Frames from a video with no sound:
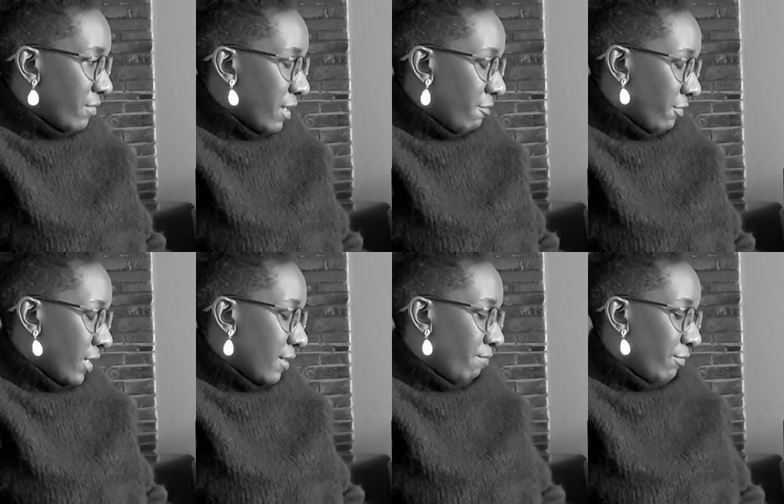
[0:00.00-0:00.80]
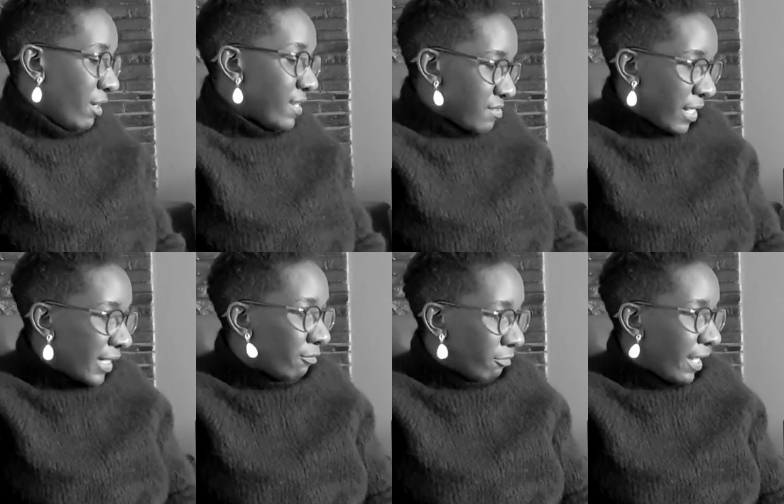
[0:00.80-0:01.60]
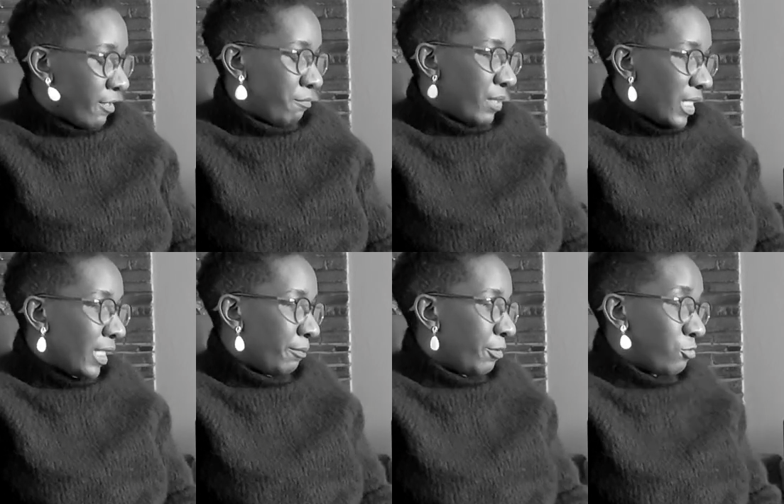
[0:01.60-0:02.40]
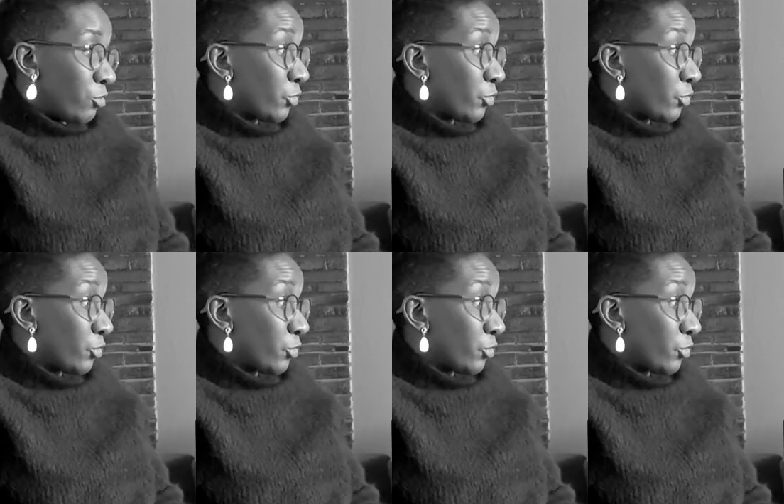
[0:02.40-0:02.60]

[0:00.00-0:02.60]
we've um, raised money via PE before,